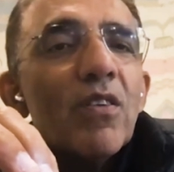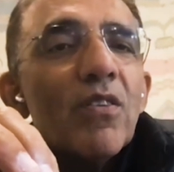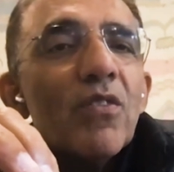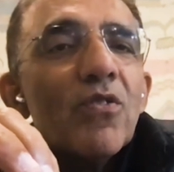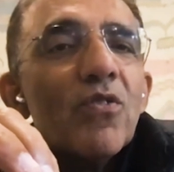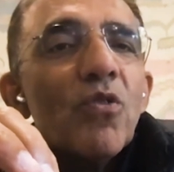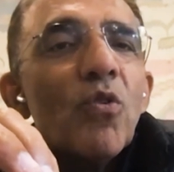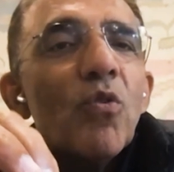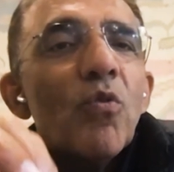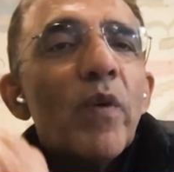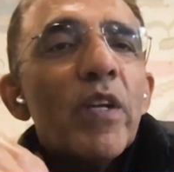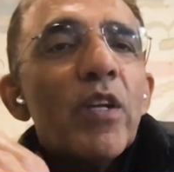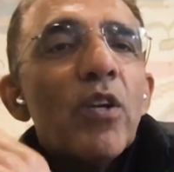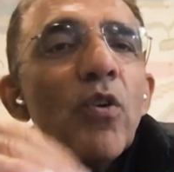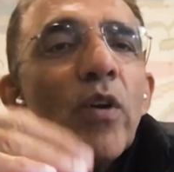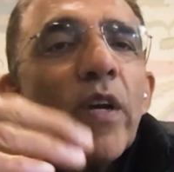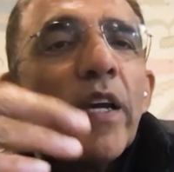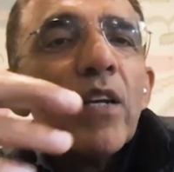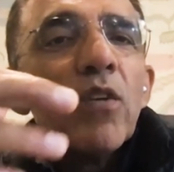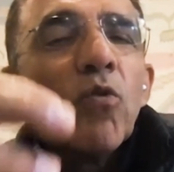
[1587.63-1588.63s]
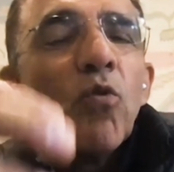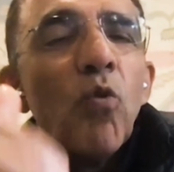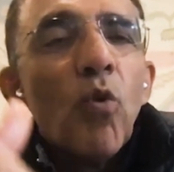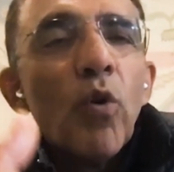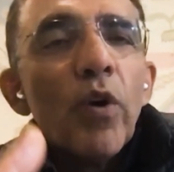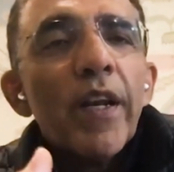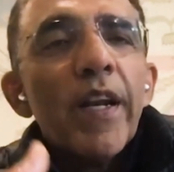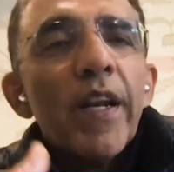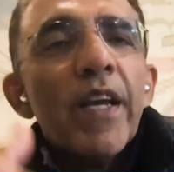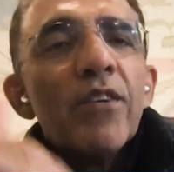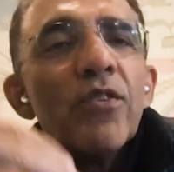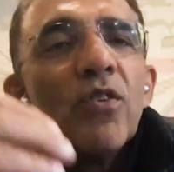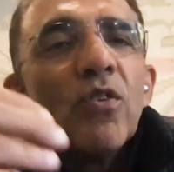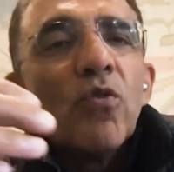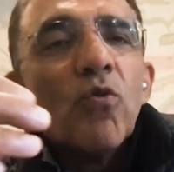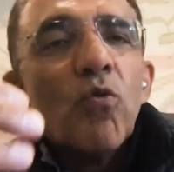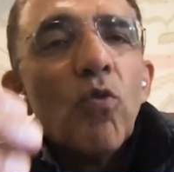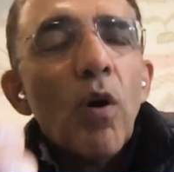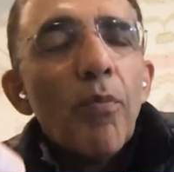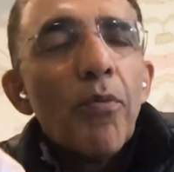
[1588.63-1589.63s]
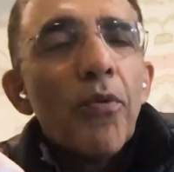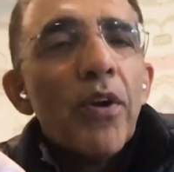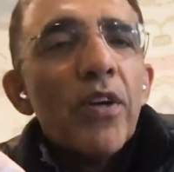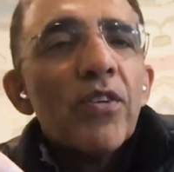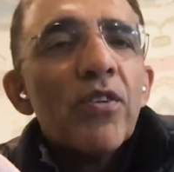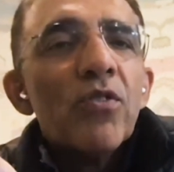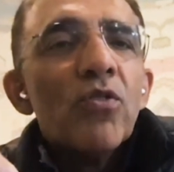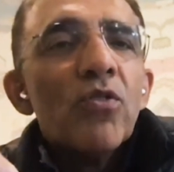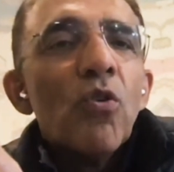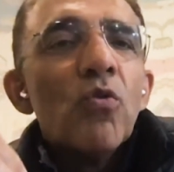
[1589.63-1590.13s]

So when you look at coordination, cooperation,